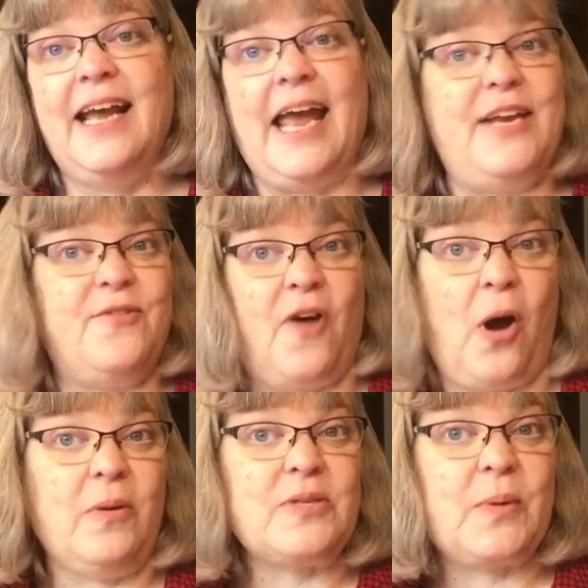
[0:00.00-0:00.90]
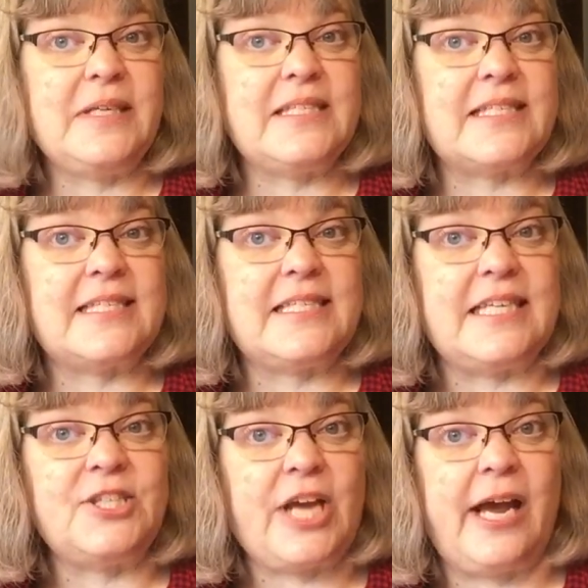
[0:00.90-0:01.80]
and you've always wanted to
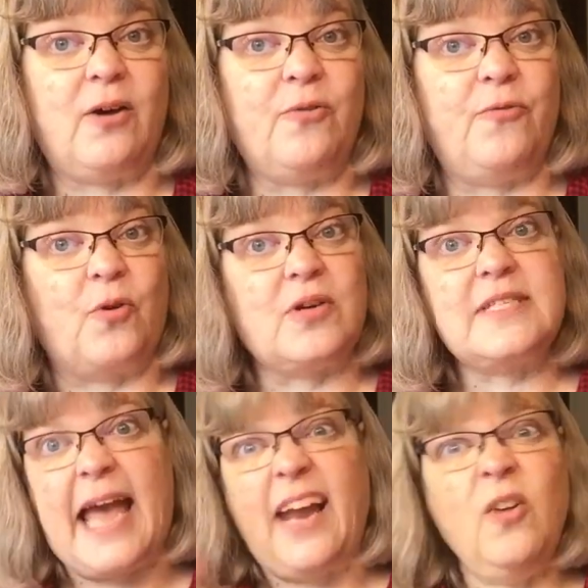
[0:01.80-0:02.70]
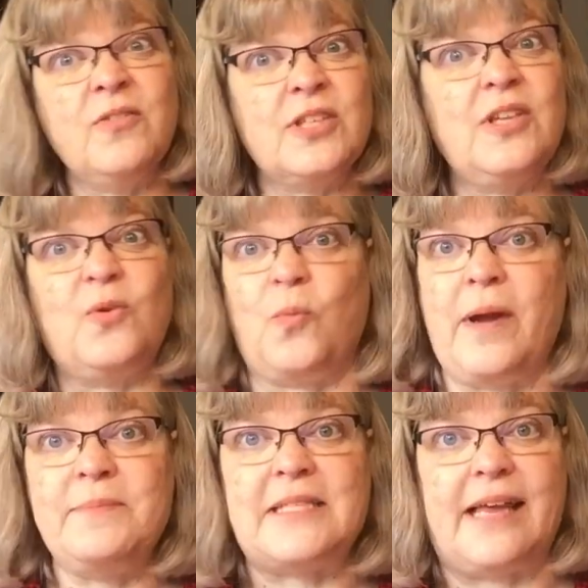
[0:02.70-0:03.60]
stitch Owl Forest, head over to their
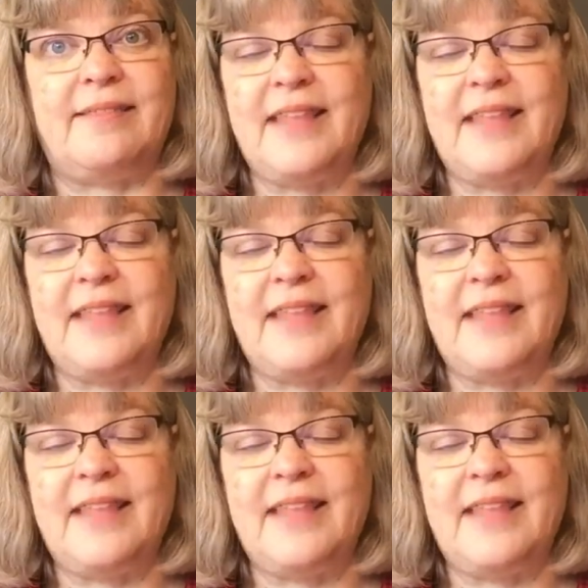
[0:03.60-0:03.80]
website.